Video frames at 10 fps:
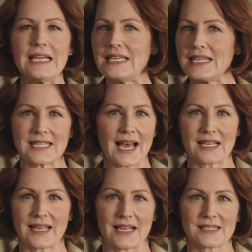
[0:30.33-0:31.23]
any
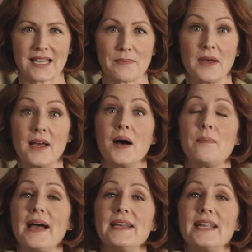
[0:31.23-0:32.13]
data landscape
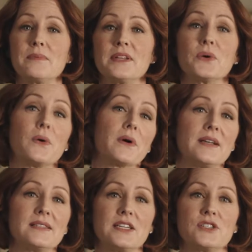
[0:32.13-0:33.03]
by enabling
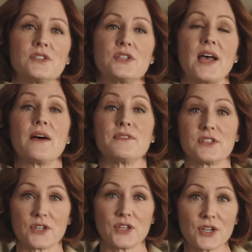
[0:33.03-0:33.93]
organizations to have
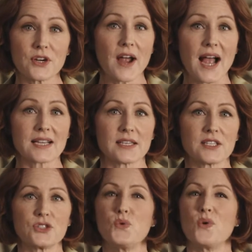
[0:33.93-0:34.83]
secure
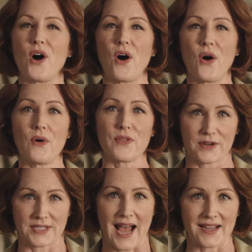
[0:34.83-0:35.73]
access to all
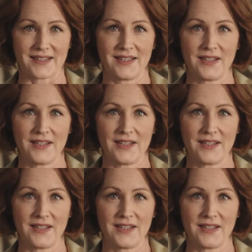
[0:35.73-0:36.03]
their data.